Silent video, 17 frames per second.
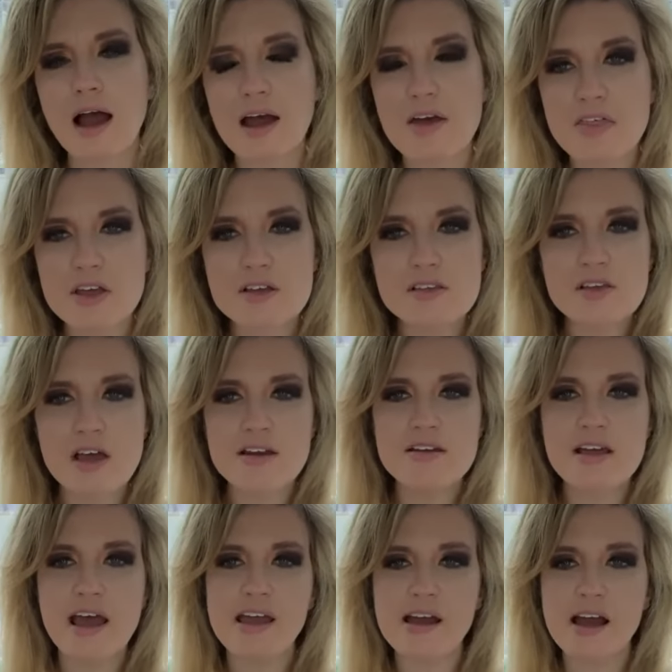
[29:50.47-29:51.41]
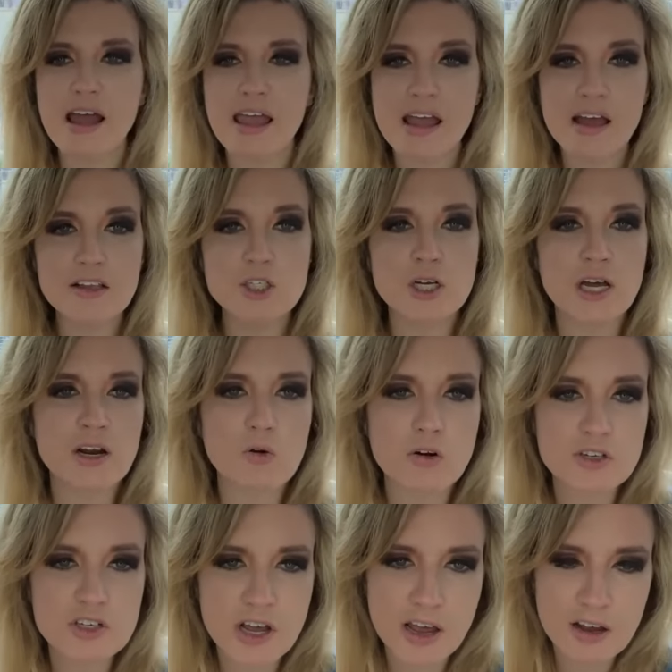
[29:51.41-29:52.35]
I think Zendaya and Jenna
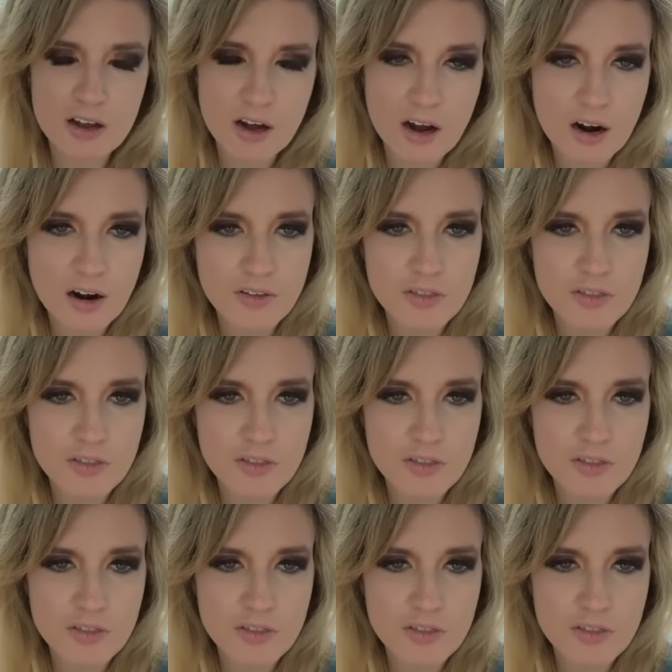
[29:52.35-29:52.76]
Ortega are